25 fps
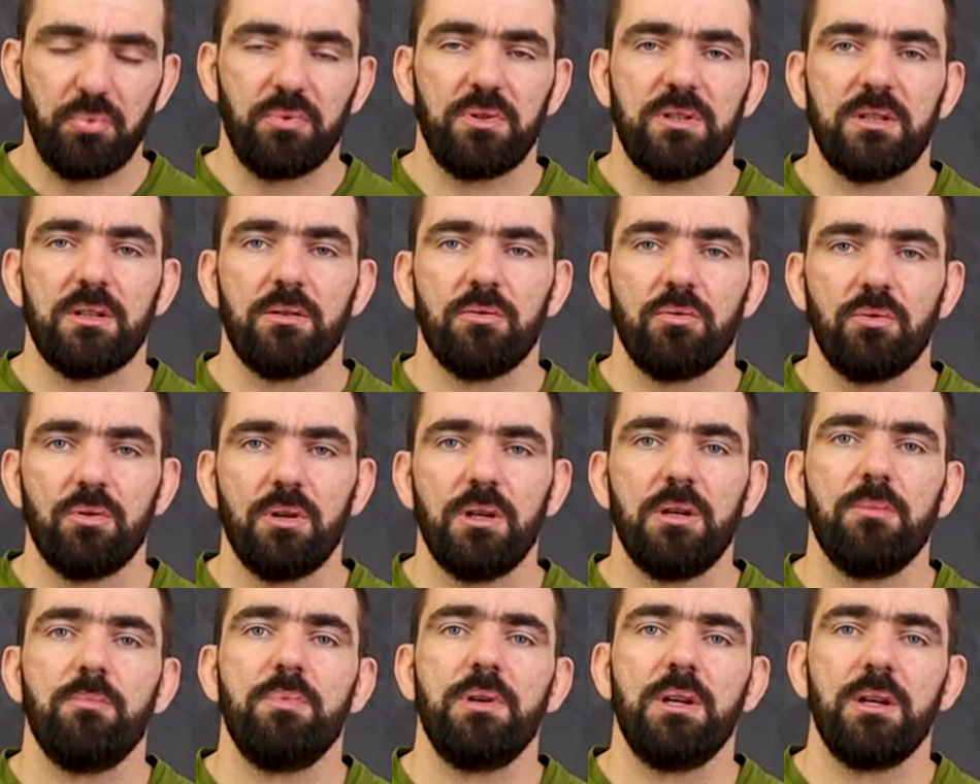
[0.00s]
We put
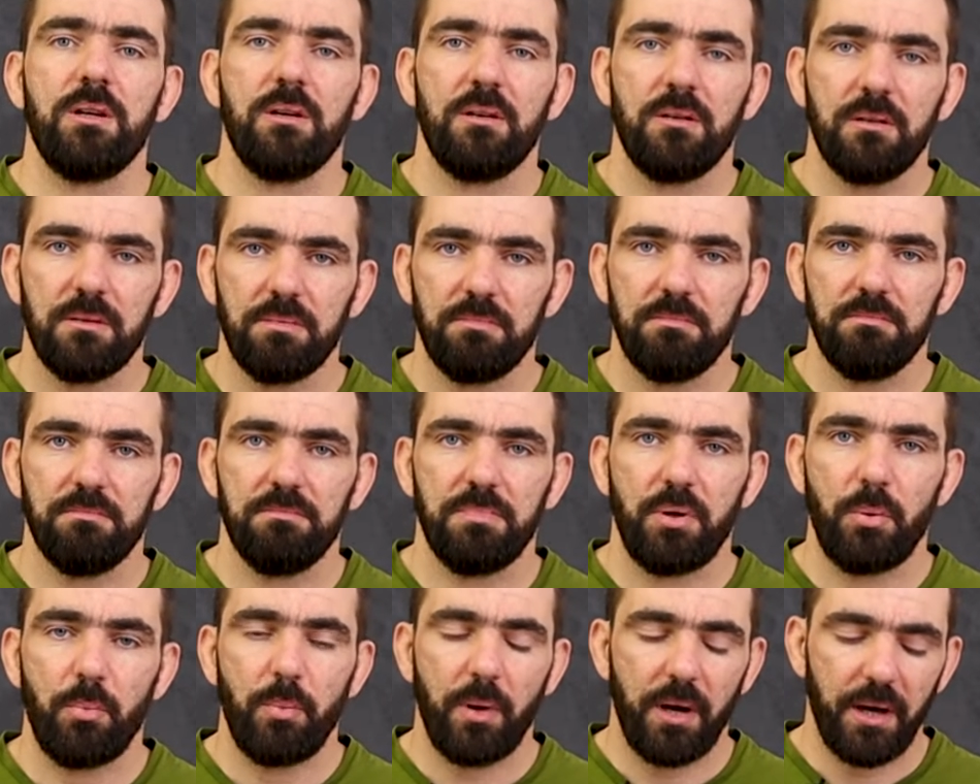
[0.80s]
them in a kettle
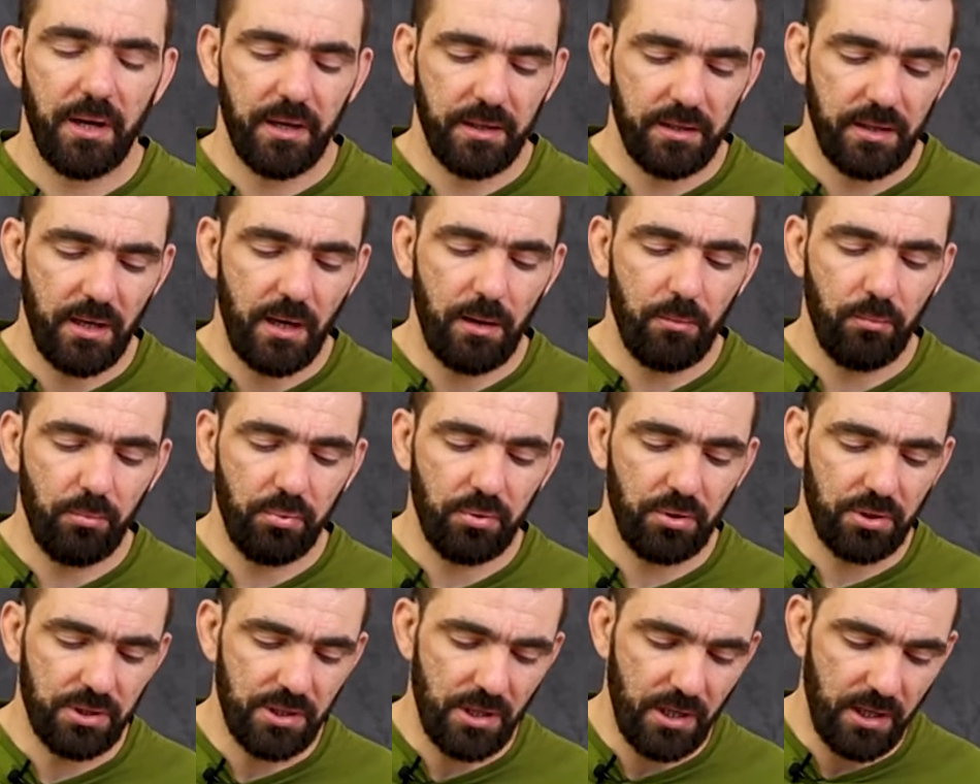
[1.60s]
in hot
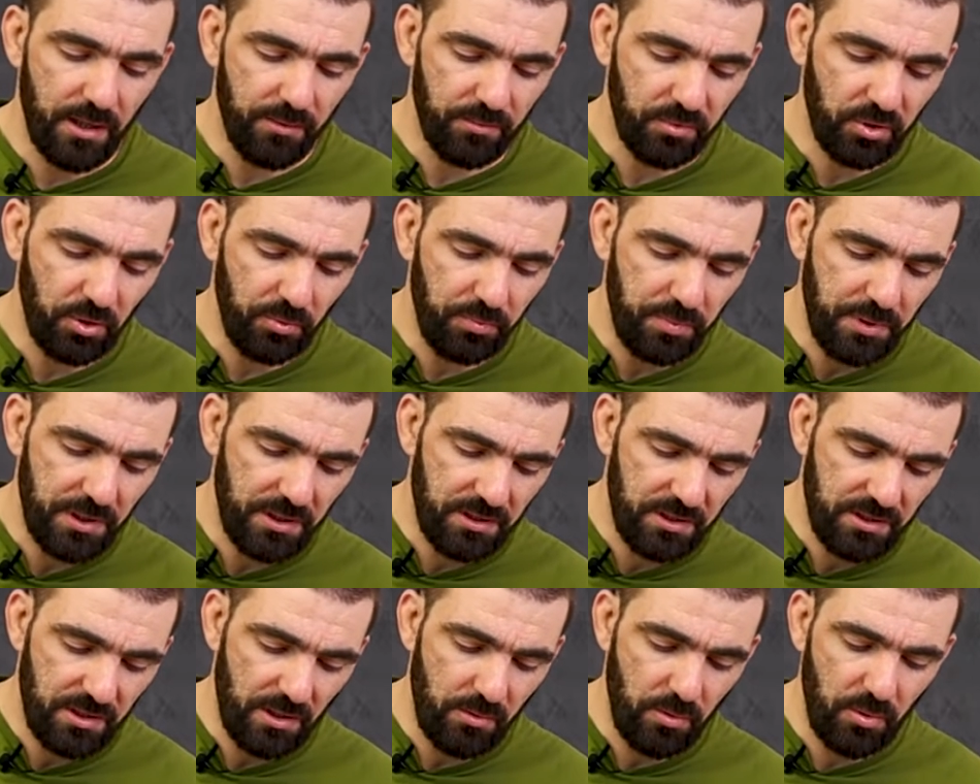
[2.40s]
water and
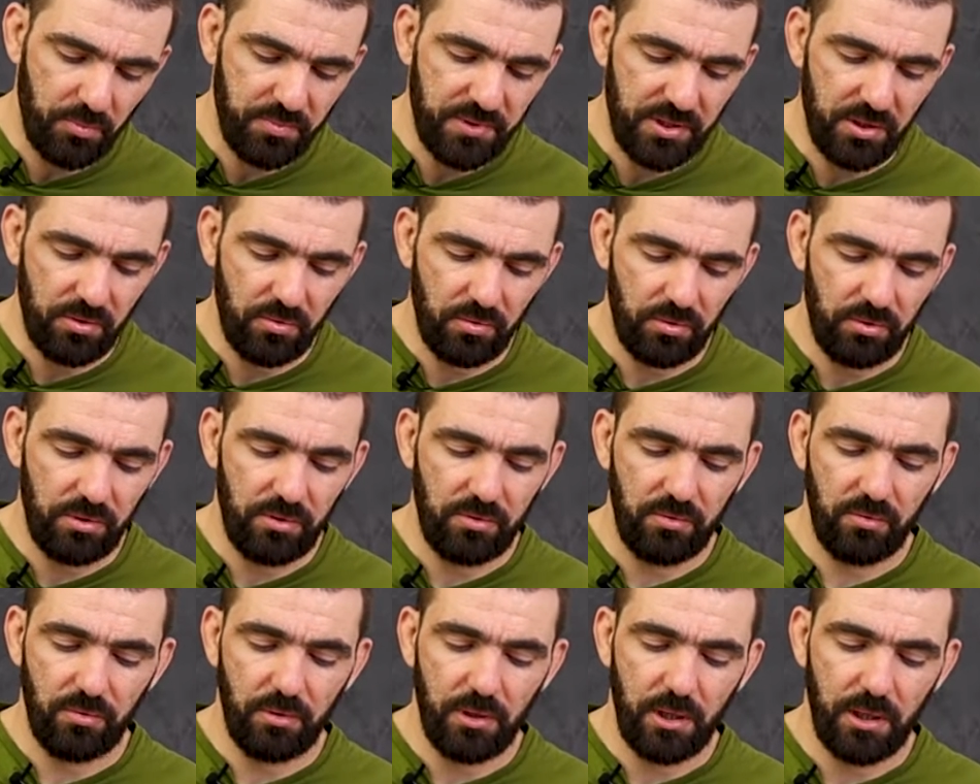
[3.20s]
melted them,
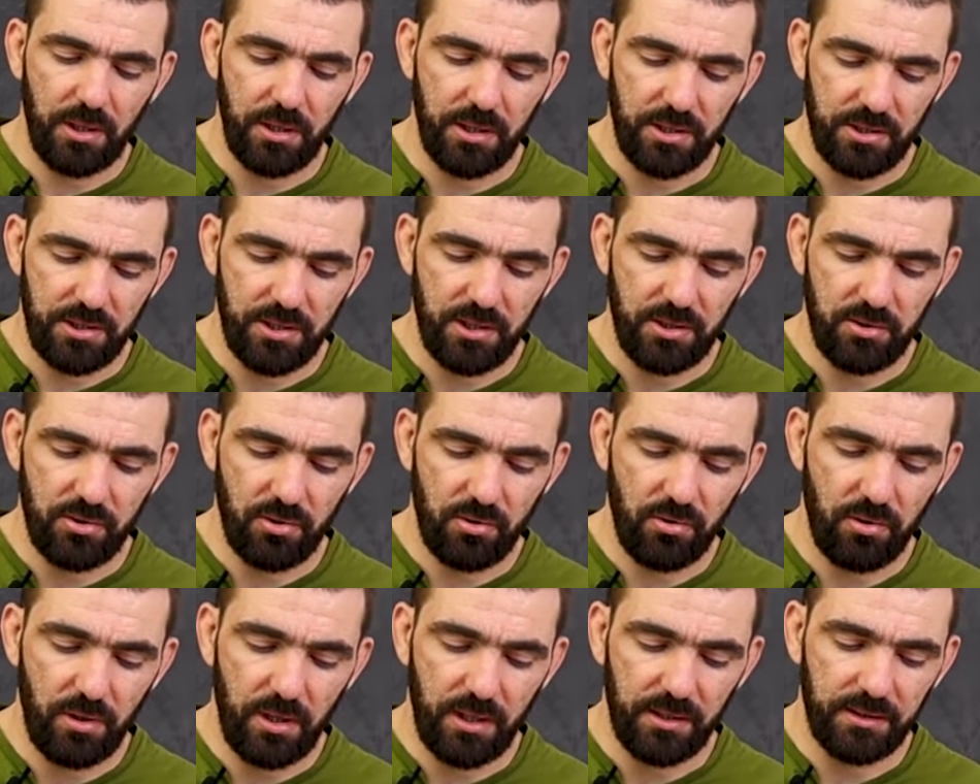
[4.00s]
and we got a
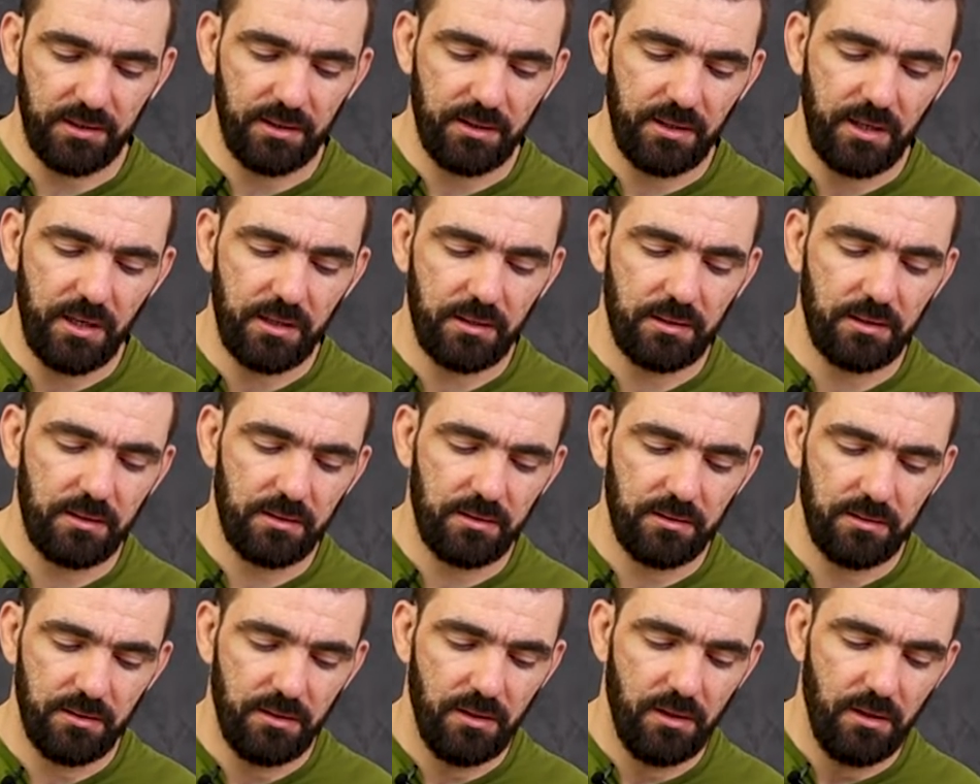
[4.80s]
dark chocolate
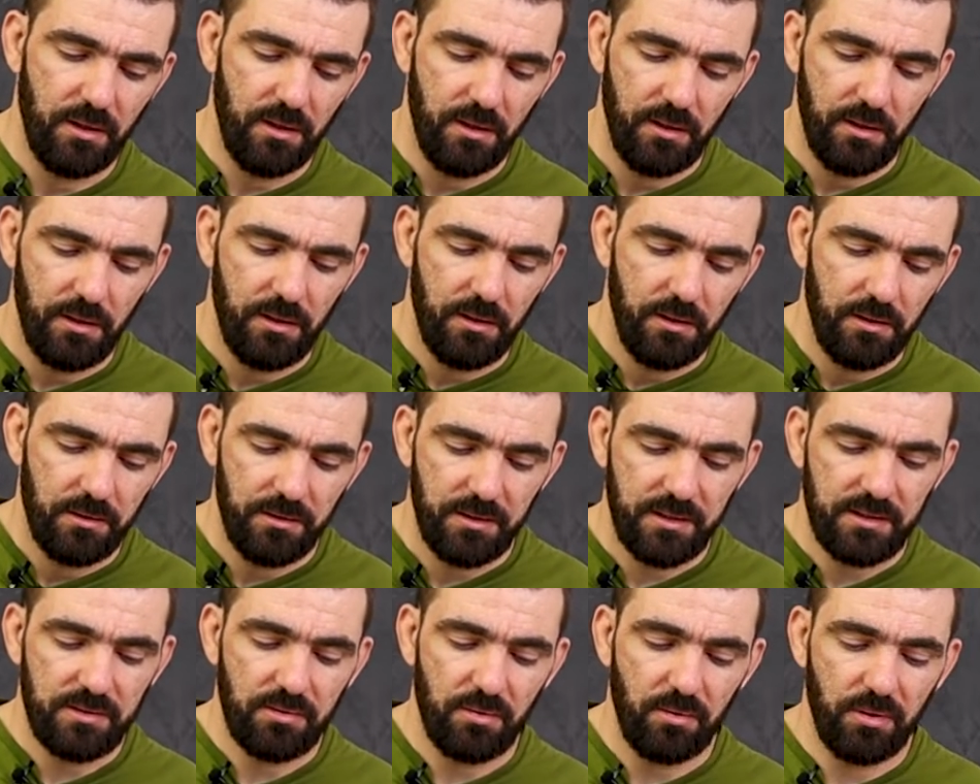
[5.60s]
ganache
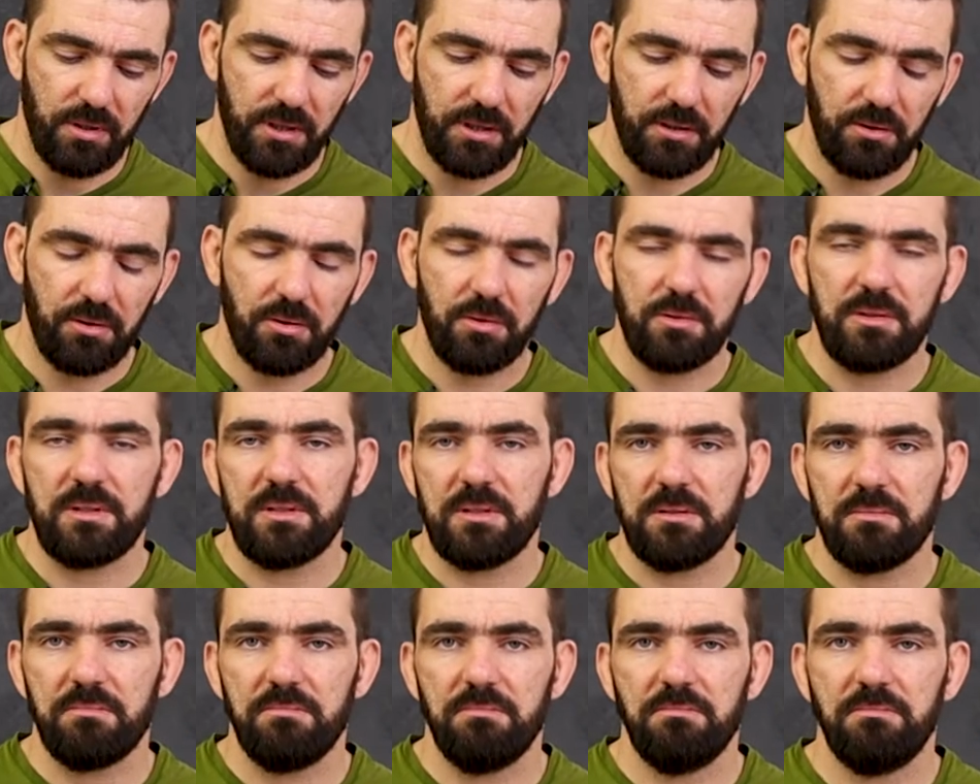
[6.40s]
that is pretty
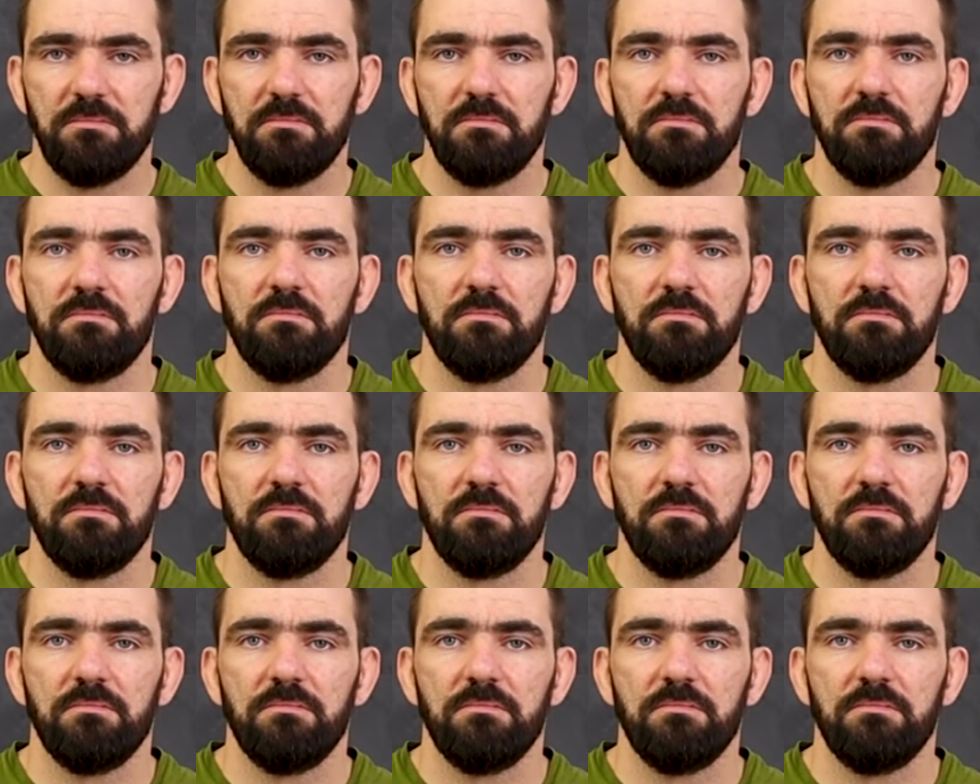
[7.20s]
thick.